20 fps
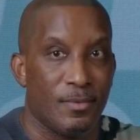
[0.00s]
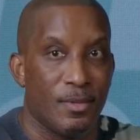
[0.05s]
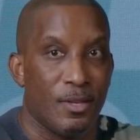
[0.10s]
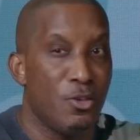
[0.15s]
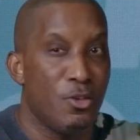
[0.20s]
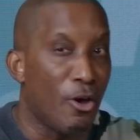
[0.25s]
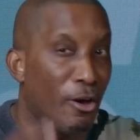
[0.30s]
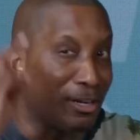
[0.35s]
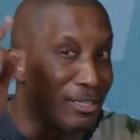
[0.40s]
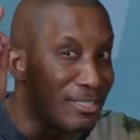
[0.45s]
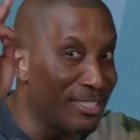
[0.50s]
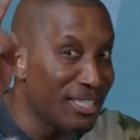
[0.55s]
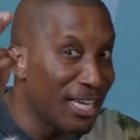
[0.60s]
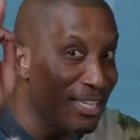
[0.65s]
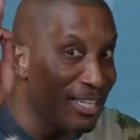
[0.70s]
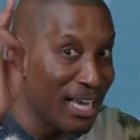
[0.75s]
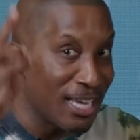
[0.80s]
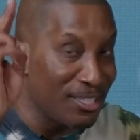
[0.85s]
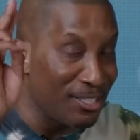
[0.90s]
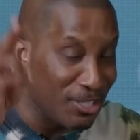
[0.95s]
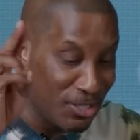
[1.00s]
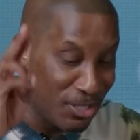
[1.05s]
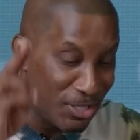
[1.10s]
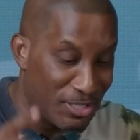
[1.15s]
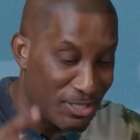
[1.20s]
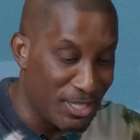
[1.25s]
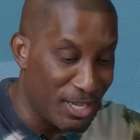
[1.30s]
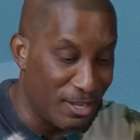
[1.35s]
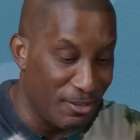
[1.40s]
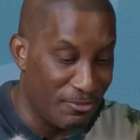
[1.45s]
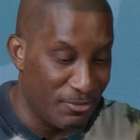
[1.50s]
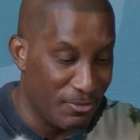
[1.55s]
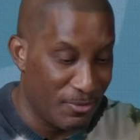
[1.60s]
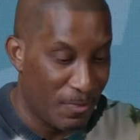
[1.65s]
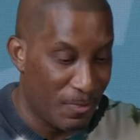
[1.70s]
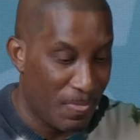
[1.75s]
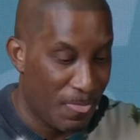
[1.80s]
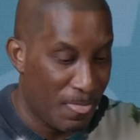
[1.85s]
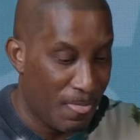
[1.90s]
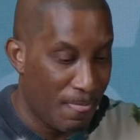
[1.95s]
You ought to say that to yourself.
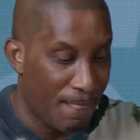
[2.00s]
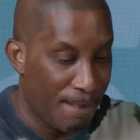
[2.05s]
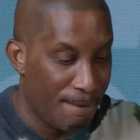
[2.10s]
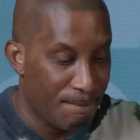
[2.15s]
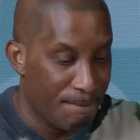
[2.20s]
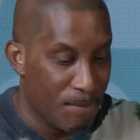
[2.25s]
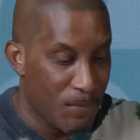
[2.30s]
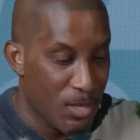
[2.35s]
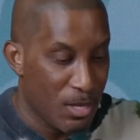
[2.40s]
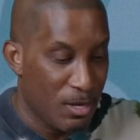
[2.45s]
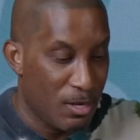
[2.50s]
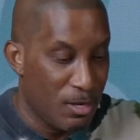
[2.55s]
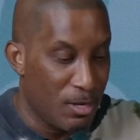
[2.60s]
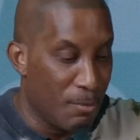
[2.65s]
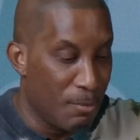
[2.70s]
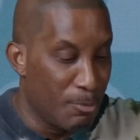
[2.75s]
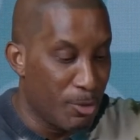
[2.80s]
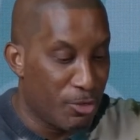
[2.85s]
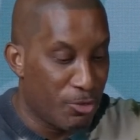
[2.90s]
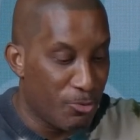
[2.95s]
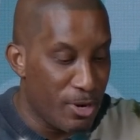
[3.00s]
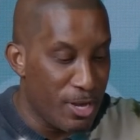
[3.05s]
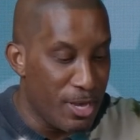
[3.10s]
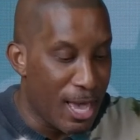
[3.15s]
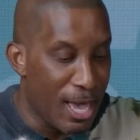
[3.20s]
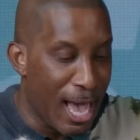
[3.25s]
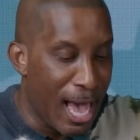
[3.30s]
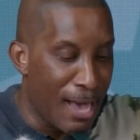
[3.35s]
Number three,